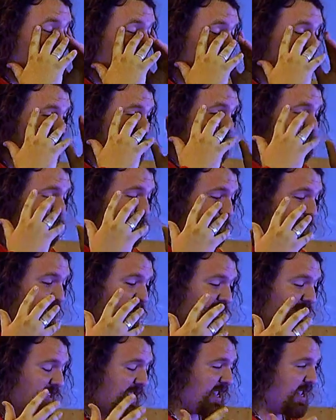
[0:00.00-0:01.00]
sins be
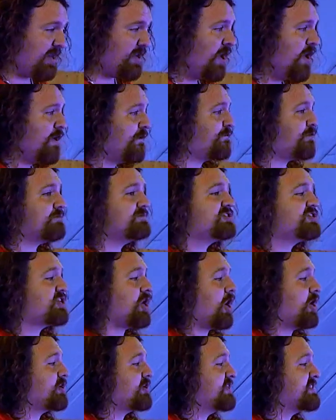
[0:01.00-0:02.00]
waylaid. From
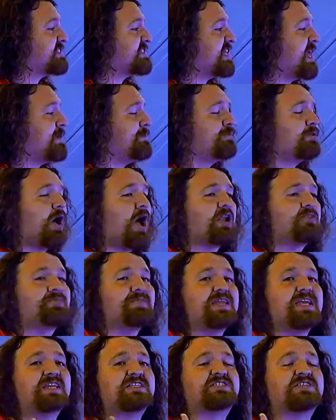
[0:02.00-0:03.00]
darkness they brought
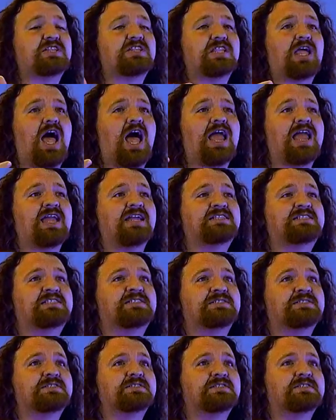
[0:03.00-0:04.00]
me to
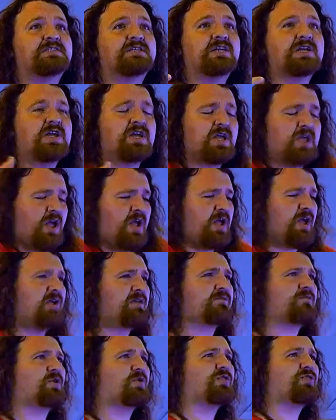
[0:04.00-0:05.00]
light.
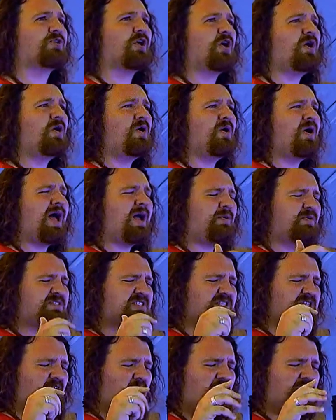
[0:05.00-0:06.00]
For though I
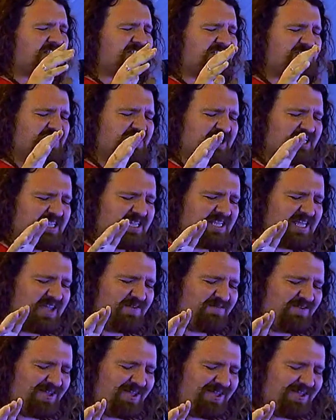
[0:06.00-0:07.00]
was lost to the
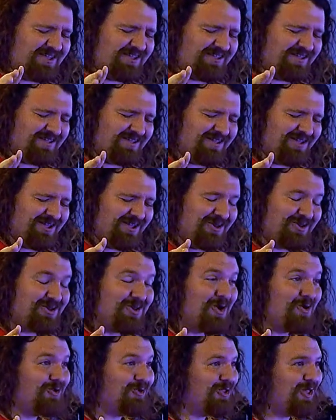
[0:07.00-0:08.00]
living,
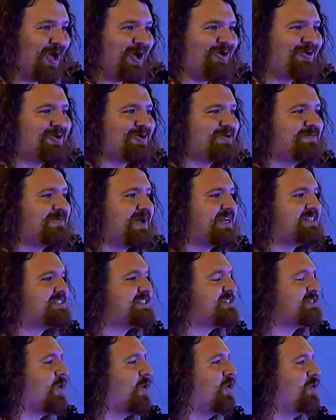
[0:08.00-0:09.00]
no longer my
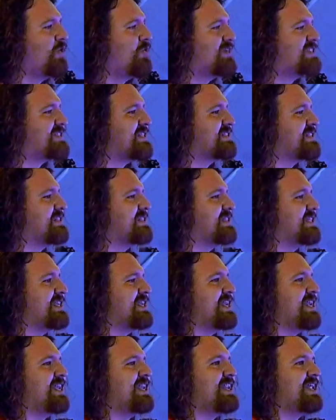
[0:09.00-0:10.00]
soul was
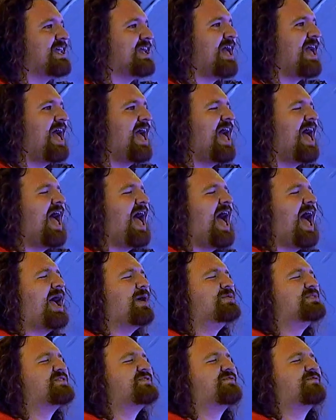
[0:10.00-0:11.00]
unclean. I
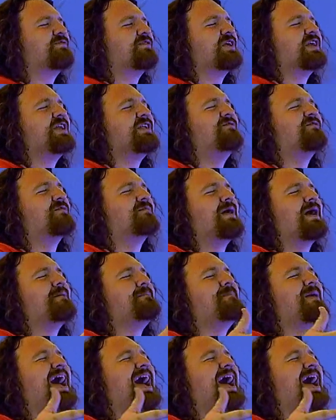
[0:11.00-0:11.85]
was freed from my